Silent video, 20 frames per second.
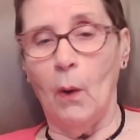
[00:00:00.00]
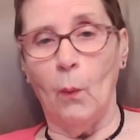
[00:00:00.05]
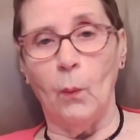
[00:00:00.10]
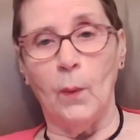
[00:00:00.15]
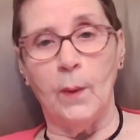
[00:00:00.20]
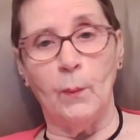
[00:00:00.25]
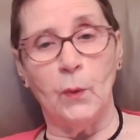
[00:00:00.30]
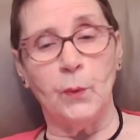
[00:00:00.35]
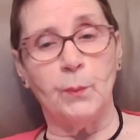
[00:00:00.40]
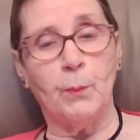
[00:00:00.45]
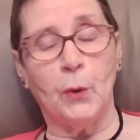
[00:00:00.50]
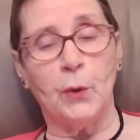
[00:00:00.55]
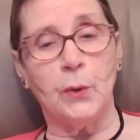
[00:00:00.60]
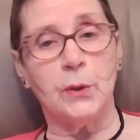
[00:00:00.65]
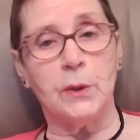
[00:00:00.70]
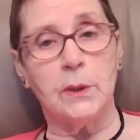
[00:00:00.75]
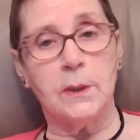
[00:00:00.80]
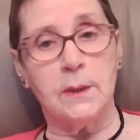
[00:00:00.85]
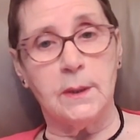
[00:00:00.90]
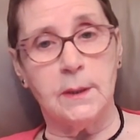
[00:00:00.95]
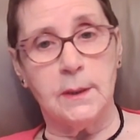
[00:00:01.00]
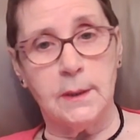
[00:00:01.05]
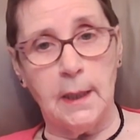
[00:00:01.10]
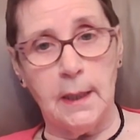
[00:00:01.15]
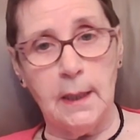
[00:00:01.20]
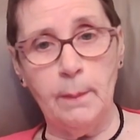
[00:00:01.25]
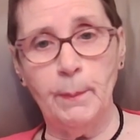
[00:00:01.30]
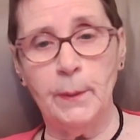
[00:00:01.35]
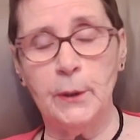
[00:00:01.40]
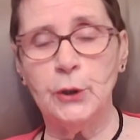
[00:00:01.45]
We would put
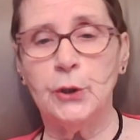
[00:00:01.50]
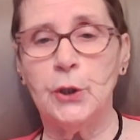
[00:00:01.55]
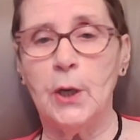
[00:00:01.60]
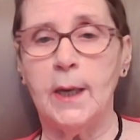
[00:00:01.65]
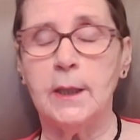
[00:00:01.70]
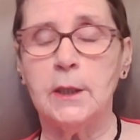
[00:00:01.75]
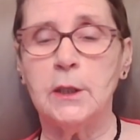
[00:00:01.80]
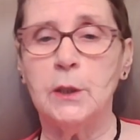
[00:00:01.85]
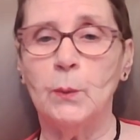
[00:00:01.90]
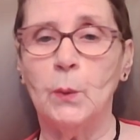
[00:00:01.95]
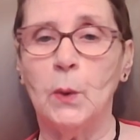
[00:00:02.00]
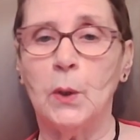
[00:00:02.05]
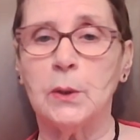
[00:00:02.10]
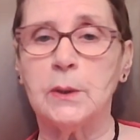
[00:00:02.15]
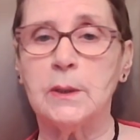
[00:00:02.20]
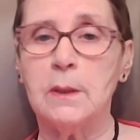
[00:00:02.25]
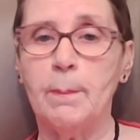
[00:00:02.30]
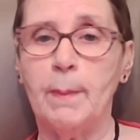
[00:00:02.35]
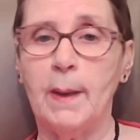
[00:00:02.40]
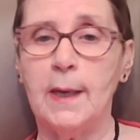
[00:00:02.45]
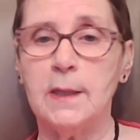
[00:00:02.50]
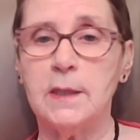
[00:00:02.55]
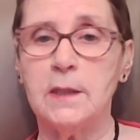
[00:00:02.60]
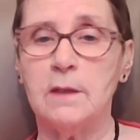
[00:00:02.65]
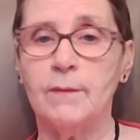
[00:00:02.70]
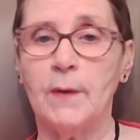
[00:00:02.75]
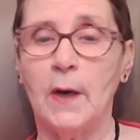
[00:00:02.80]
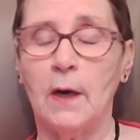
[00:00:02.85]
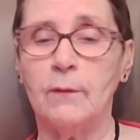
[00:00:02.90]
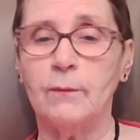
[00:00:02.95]
deeper shade towards the base
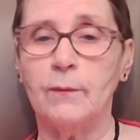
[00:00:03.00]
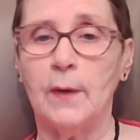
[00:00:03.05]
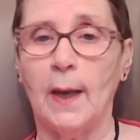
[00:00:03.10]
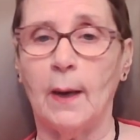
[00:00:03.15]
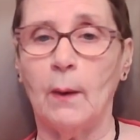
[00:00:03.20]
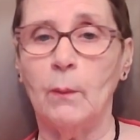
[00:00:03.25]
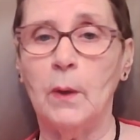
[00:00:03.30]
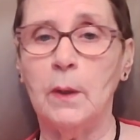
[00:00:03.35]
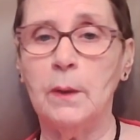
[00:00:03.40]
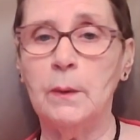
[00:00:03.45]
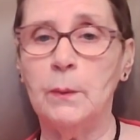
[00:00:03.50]
of our flower